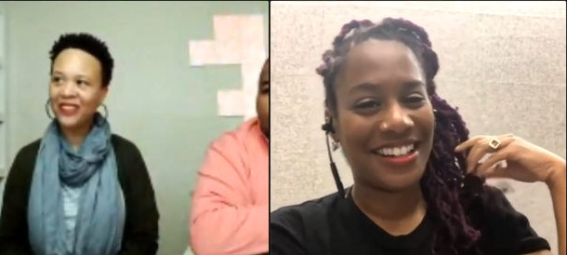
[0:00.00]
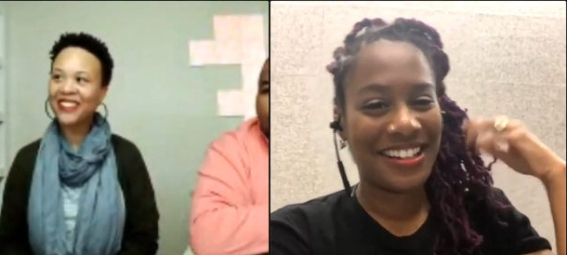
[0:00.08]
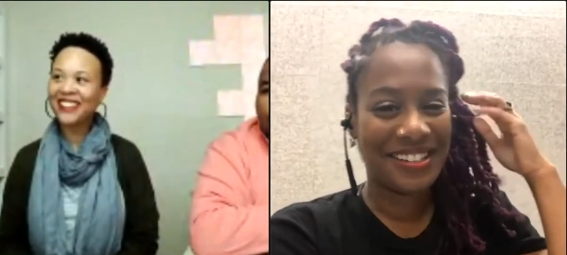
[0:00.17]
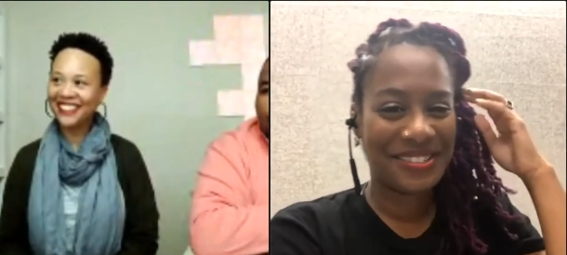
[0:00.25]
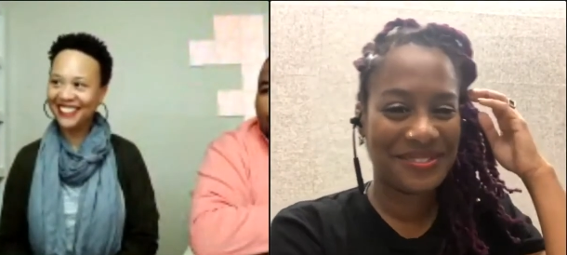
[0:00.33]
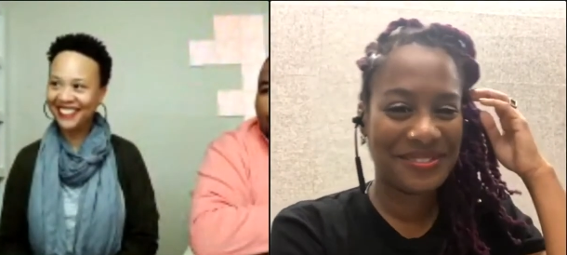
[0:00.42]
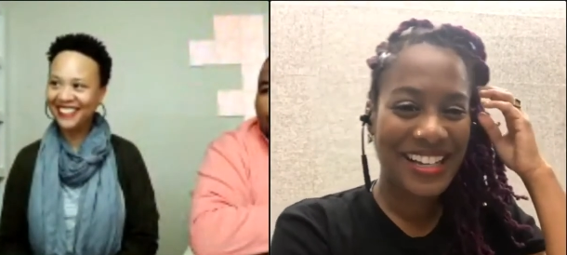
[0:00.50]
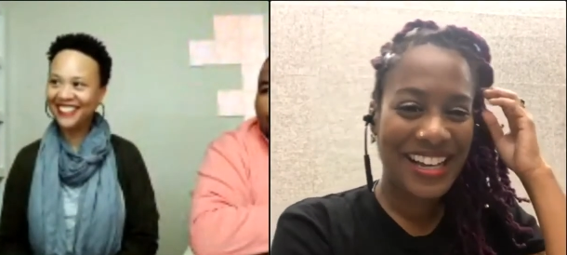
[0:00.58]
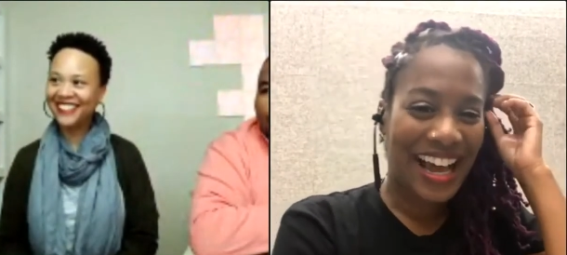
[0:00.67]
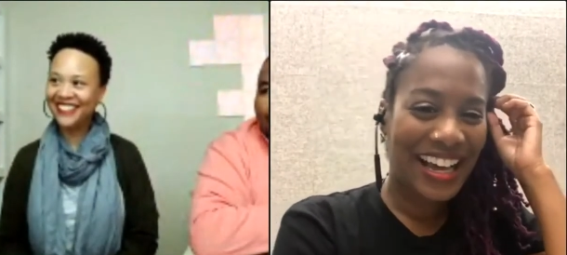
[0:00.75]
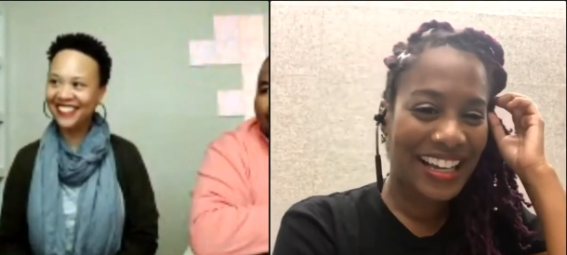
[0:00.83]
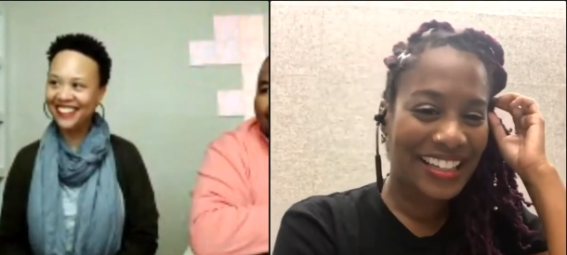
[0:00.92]
Speaker 1: Um,
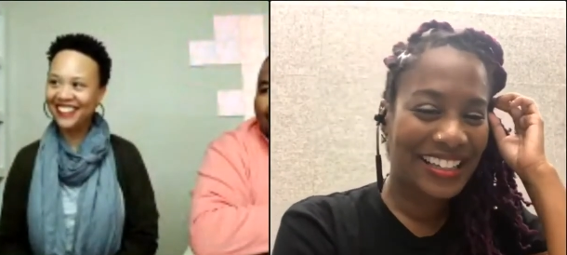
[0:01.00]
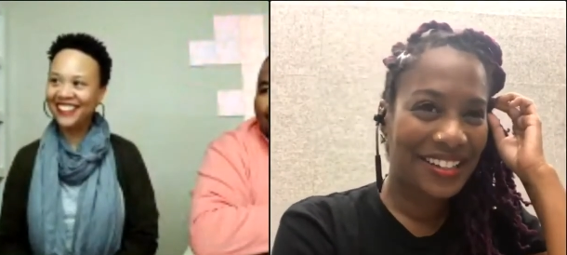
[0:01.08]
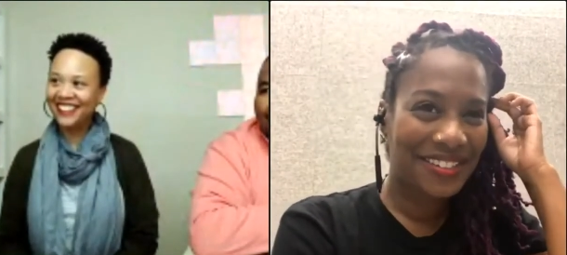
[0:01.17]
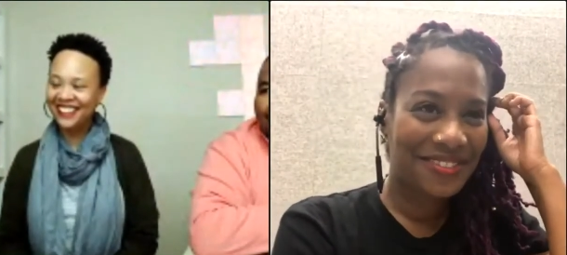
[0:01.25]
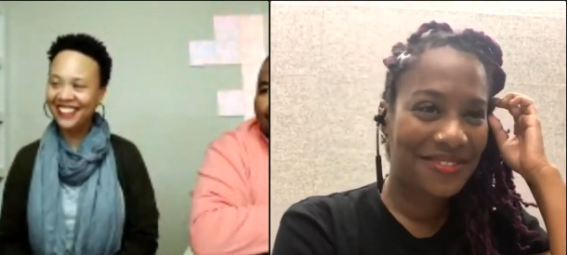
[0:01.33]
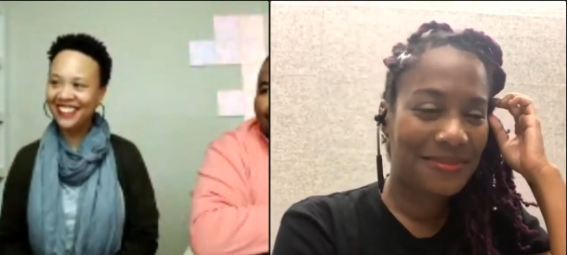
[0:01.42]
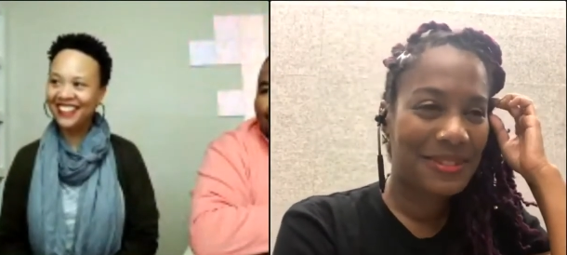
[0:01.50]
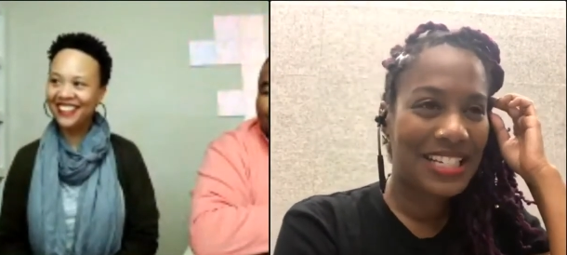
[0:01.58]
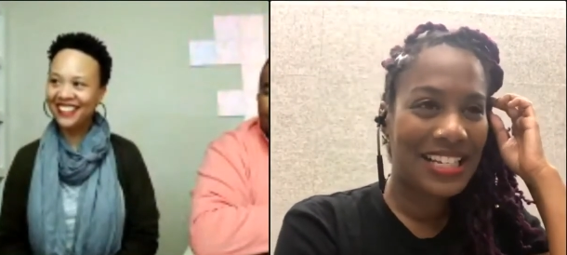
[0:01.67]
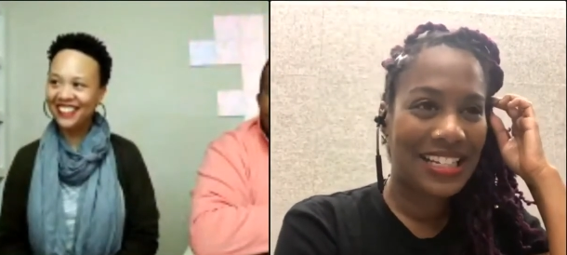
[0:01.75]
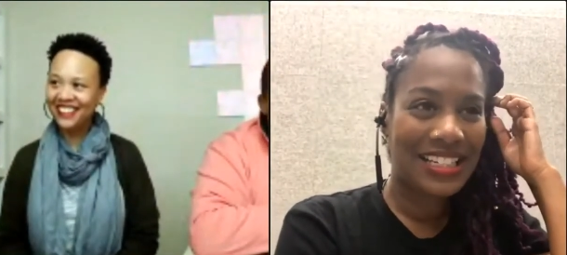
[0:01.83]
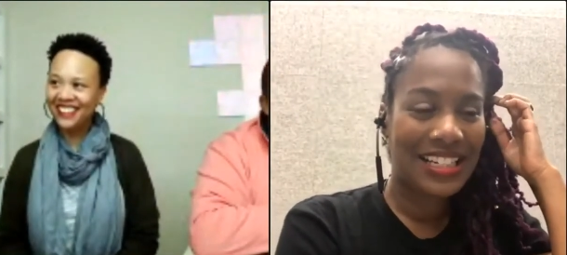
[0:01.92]
I left
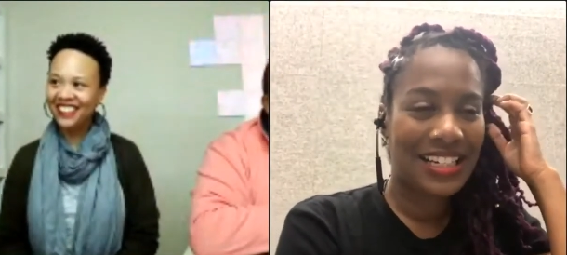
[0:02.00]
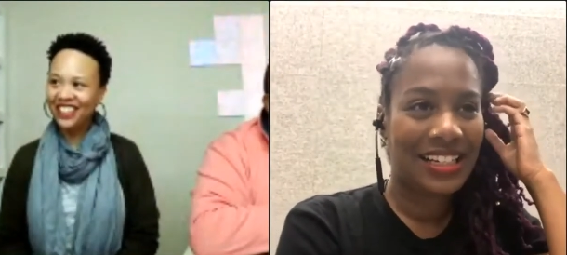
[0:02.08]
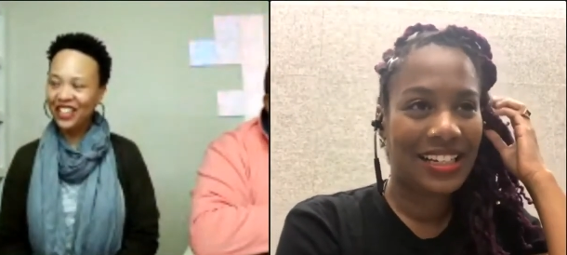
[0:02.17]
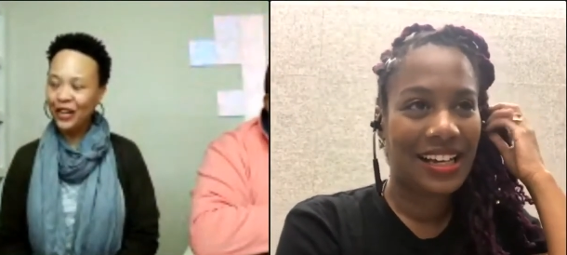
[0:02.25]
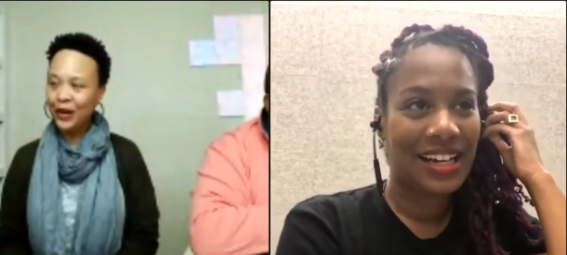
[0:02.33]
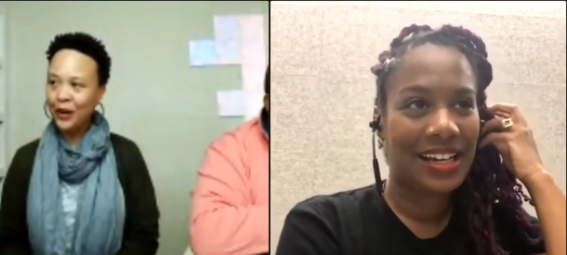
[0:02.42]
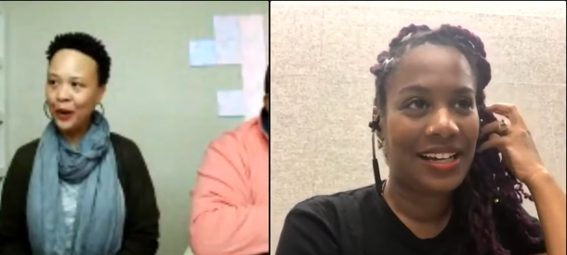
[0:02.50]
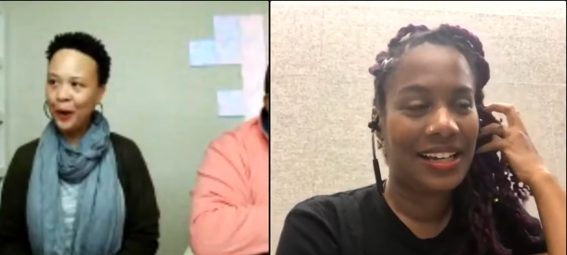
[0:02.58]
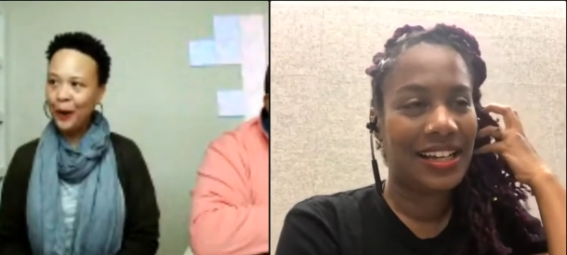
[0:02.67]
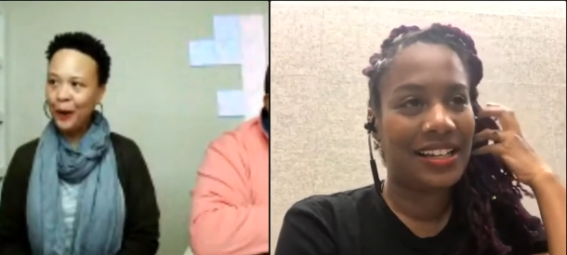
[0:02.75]
teaching uh,